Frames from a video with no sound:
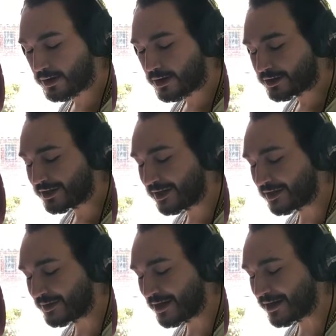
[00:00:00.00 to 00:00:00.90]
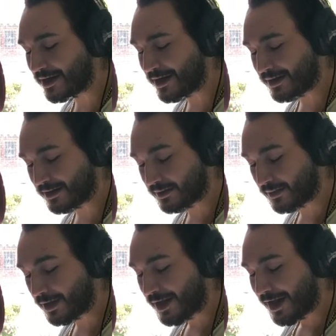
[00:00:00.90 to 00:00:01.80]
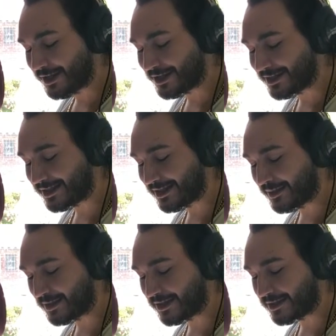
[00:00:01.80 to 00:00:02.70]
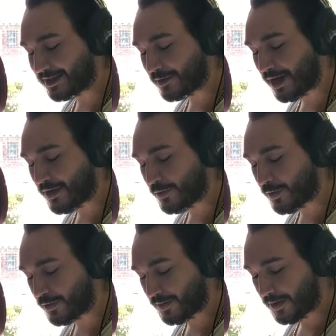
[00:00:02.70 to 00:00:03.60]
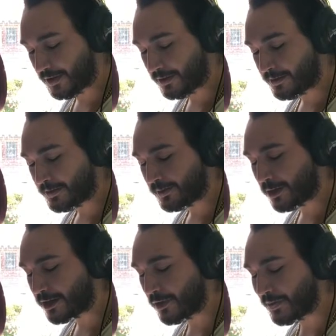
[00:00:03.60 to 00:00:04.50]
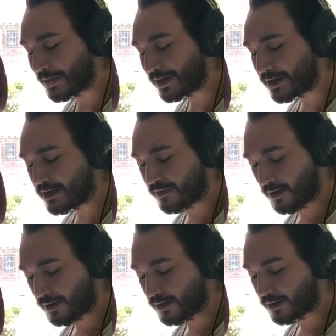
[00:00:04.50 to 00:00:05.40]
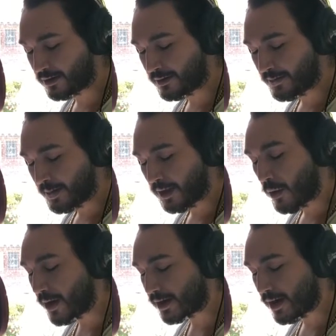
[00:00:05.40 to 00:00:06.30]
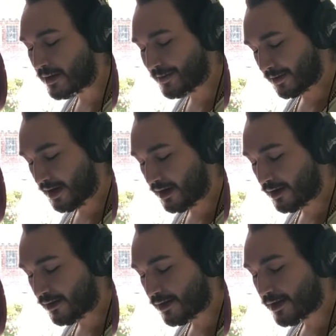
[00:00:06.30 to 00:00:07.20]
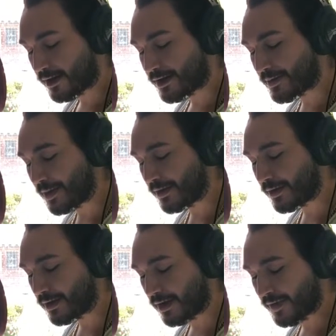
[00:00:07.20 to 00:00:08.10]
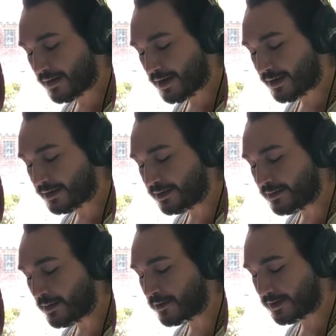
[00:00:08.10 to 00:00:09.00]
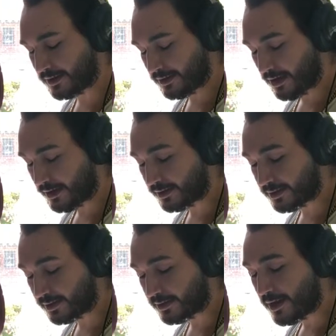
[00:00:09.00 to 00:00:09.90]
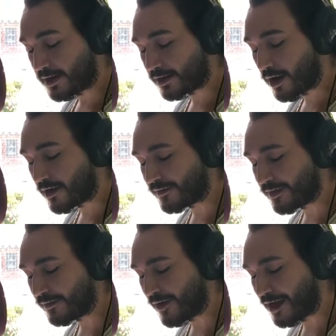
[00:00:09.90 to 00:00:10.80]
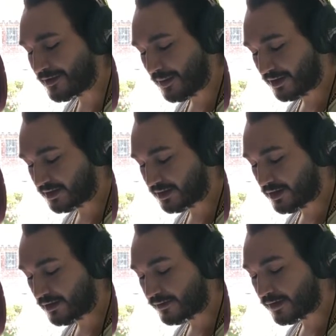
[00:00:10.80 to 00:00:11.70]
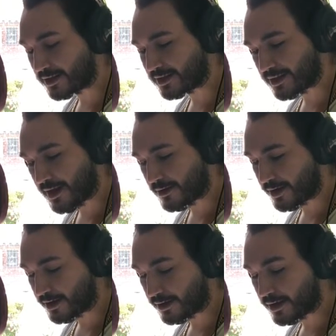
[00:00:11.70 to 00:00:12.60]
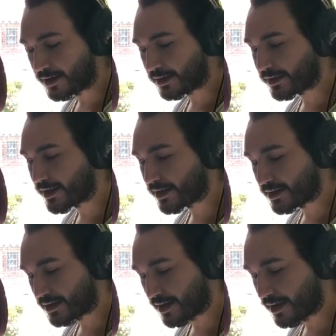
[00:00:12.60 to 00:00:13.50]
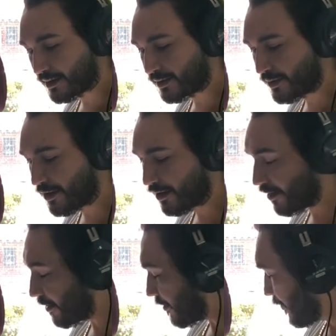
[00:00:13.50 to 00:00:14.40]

She tells me I am, and she seems to see right through me, but I don't believe her. I wake up now in the middle of the night most nights, and often find myself staring into that damned mirror.